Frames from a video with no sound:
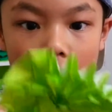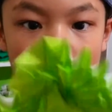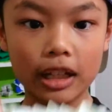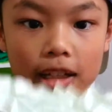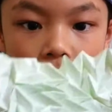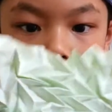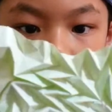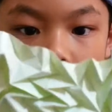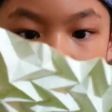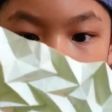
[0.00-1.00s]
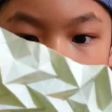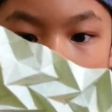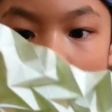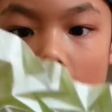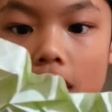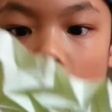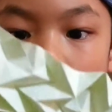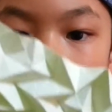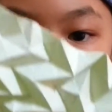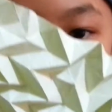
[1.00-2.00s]
And it's kind
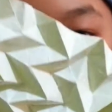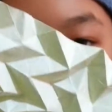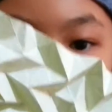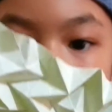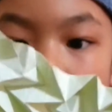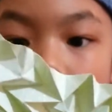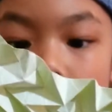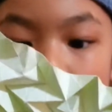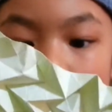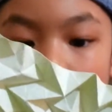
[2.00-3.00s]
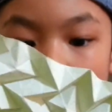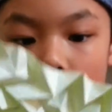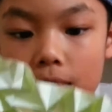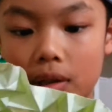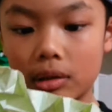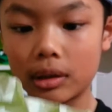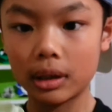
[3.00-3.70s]
of the same thing on this side as well.